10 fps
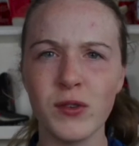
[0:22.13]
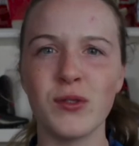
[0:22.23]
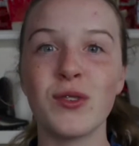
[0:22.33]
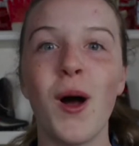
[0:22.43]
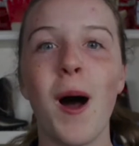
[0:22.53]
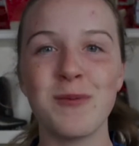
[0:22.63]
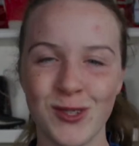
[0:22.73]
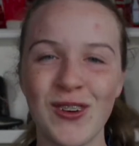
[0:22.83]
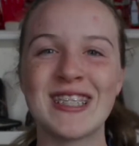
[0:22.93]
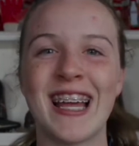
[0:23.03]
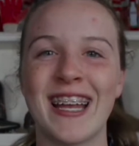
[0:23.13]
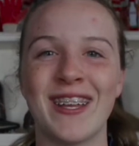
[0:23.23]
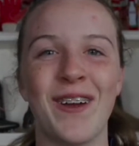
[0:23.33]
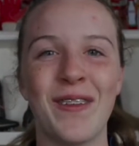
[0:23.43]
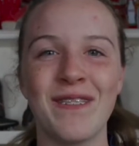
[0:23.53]
I'm so excited to get on the
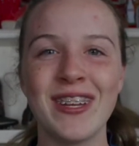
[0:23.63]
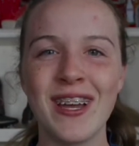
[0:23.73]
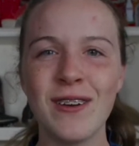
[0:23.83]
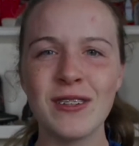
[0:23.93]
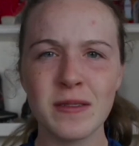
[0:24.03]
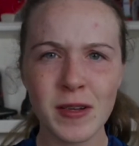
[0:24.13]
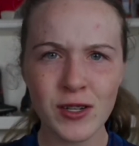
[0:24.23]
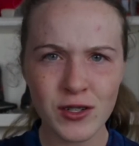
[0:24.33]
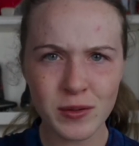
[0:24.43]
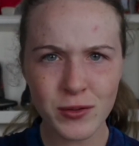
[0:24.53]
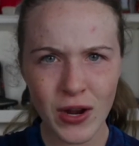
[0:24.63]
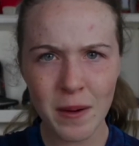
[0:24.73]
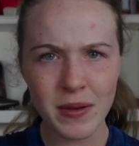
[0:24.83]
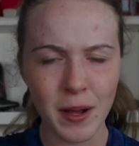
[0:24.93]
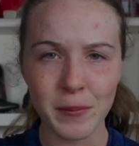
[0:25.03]
video, so make sure you subscribe down
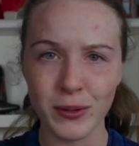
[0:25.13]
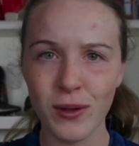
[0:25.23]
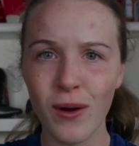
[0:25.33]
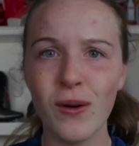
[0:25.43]
below,